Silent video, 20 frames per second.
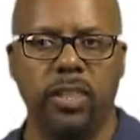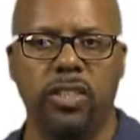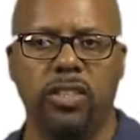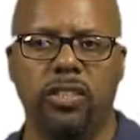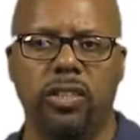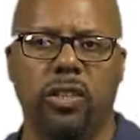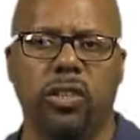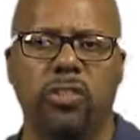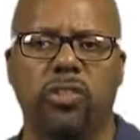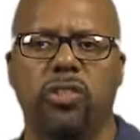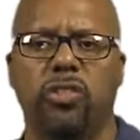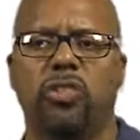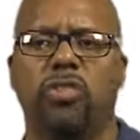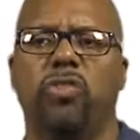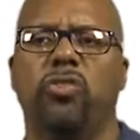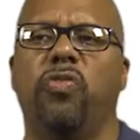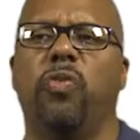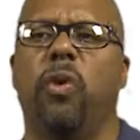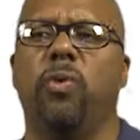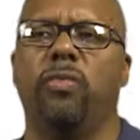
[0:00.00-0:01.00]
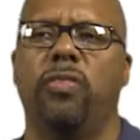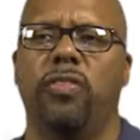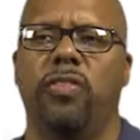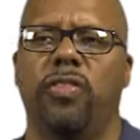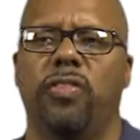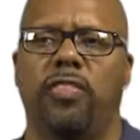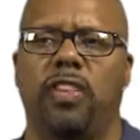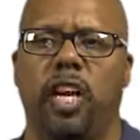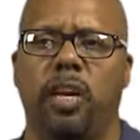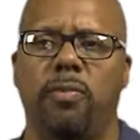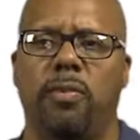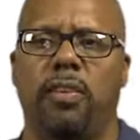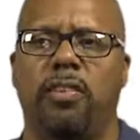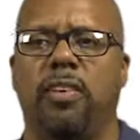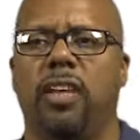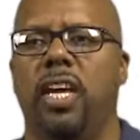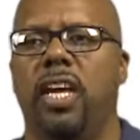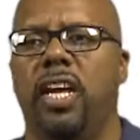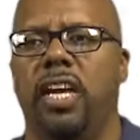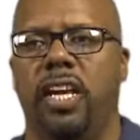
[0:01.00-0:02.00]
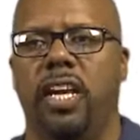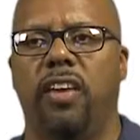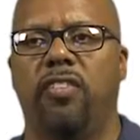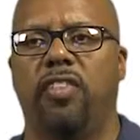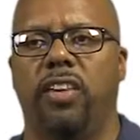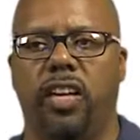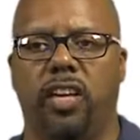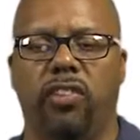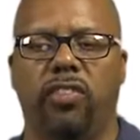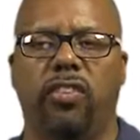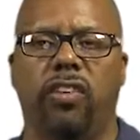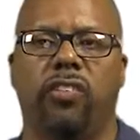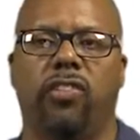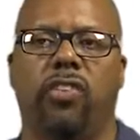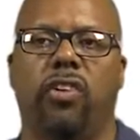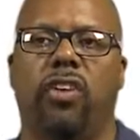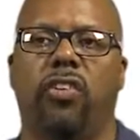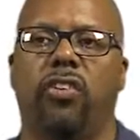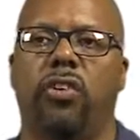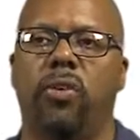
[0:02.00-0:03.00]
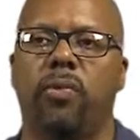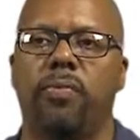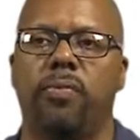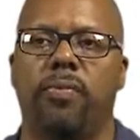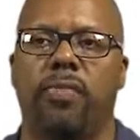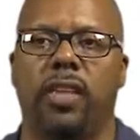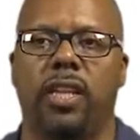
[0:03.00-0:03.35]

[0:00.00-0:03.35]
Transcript: So those are two forms of if statements, if and else if also.